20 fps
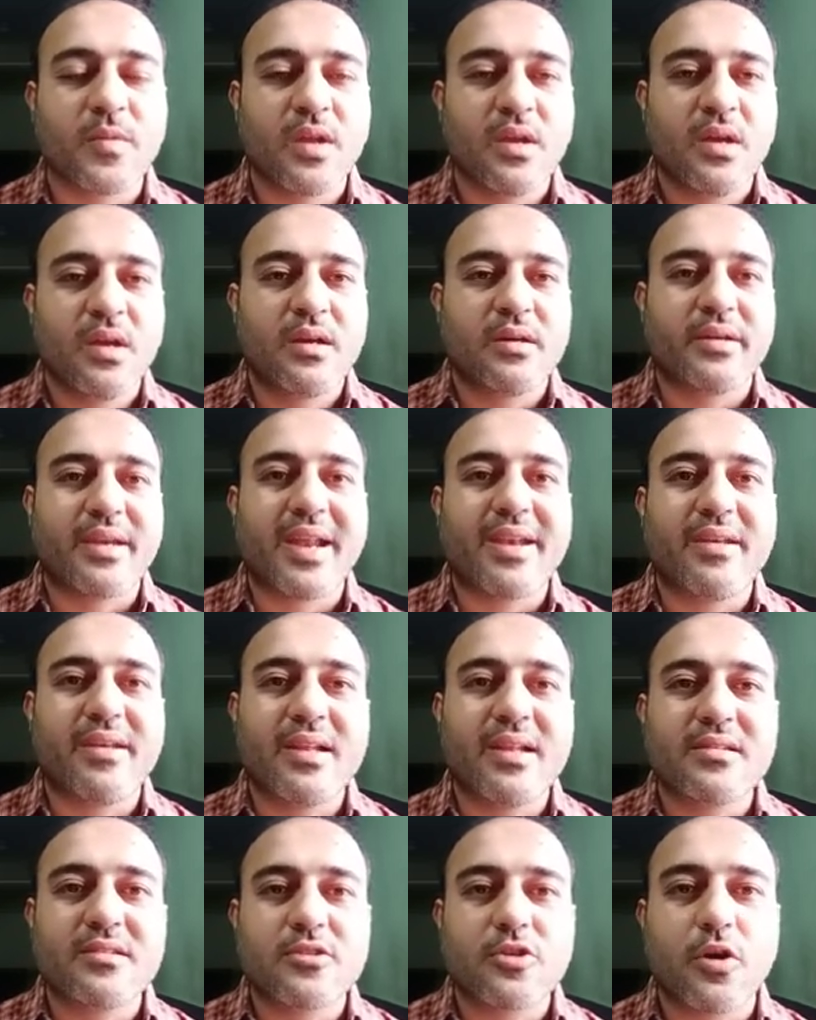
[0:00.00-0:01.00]

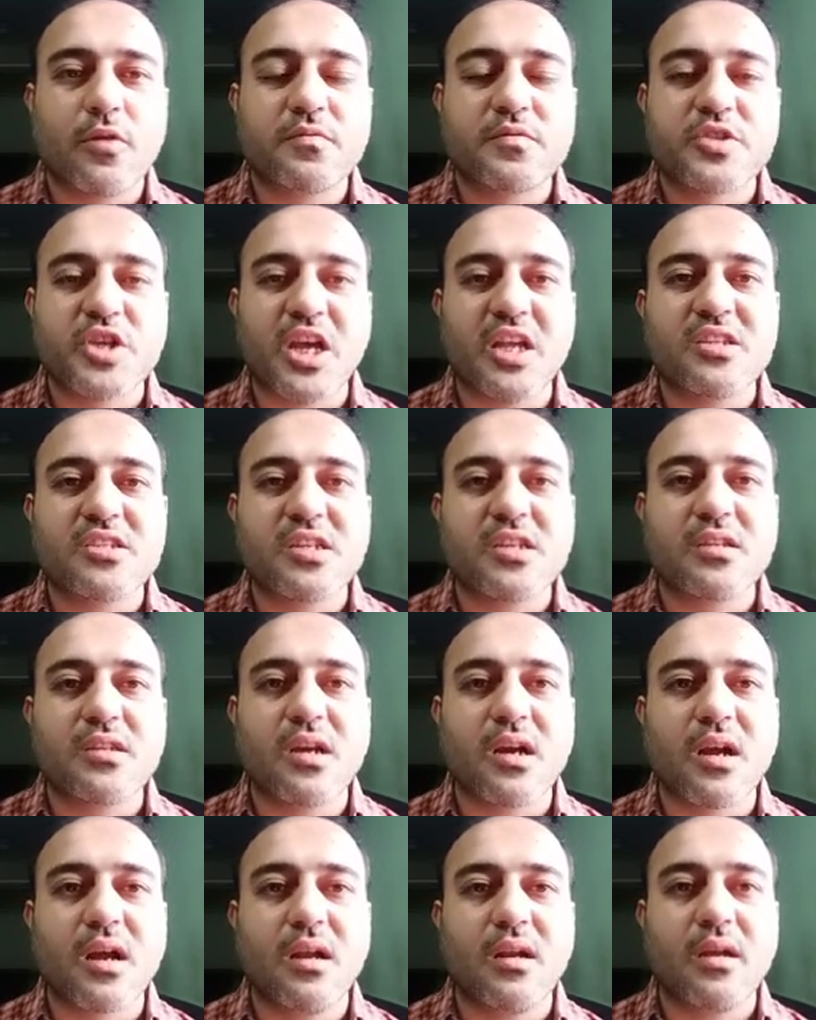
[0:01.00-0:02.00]
tendency of changing the
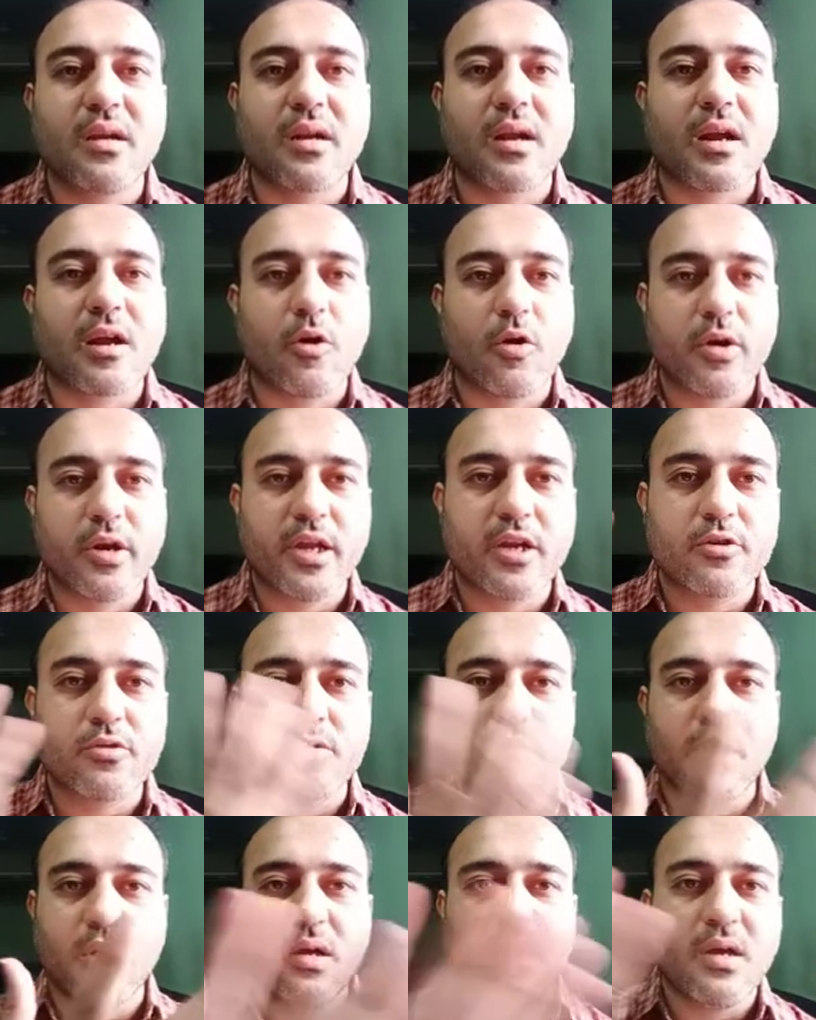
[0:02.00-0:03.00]
color according to
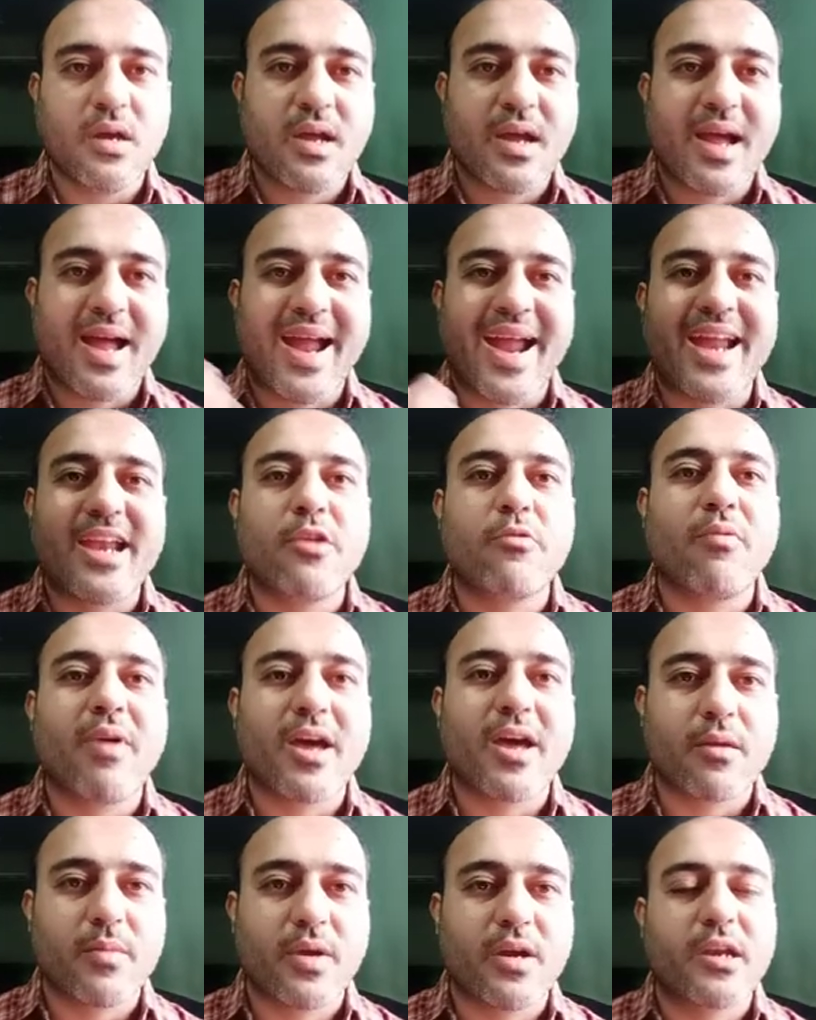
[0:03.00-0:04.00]
the
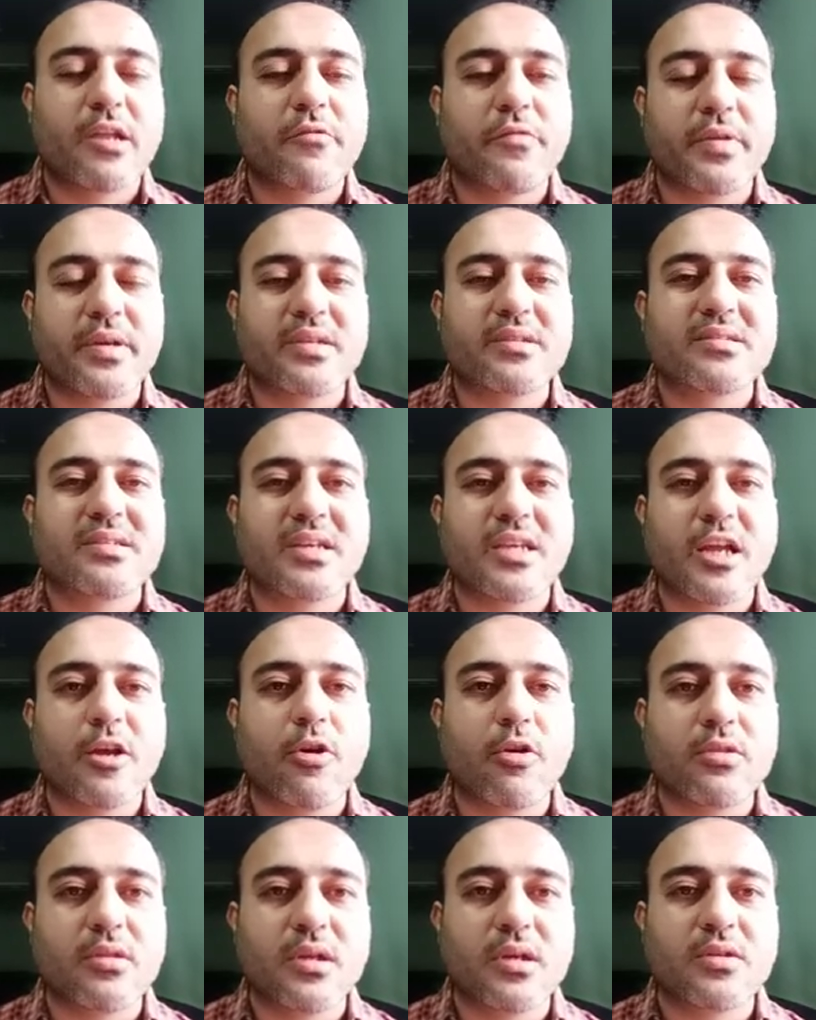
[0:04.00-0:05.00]
environment. If it is sitting
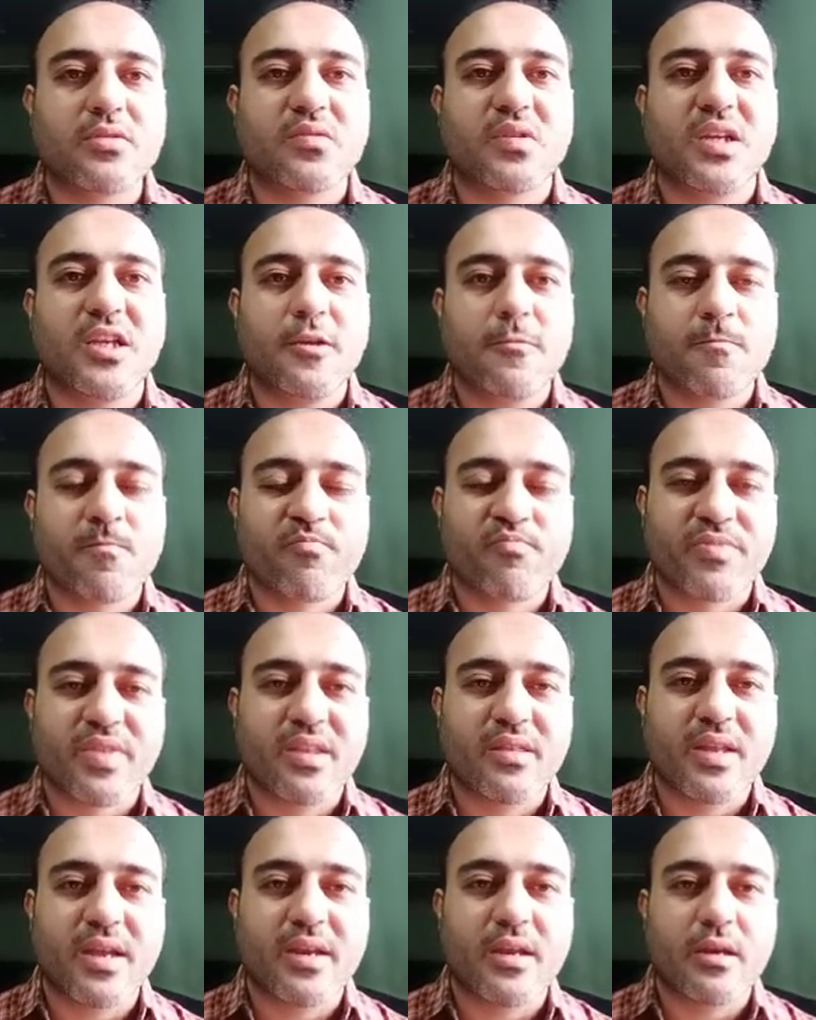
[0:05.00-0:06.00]
on the tree,
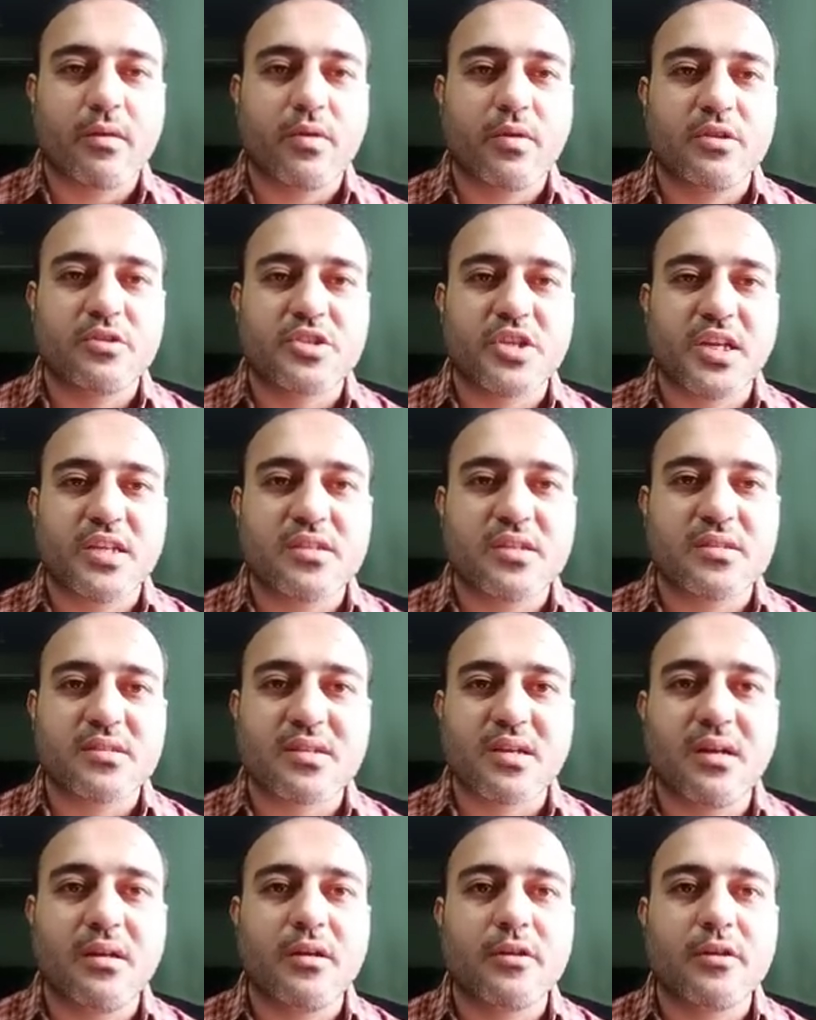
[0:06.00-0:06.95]
then it will change its color to